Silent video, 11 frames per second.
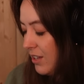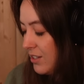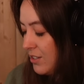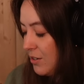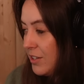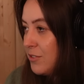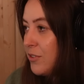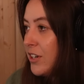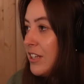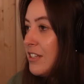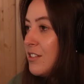It's not as
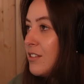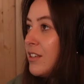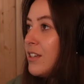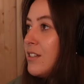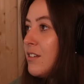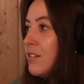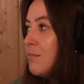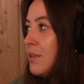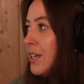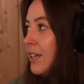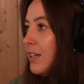funny as you think it's gonna
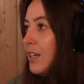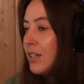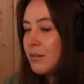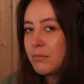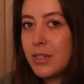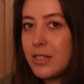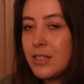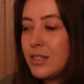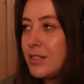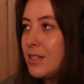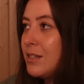be. But I
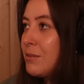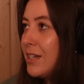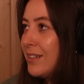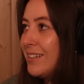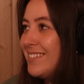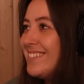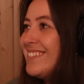did it anyway.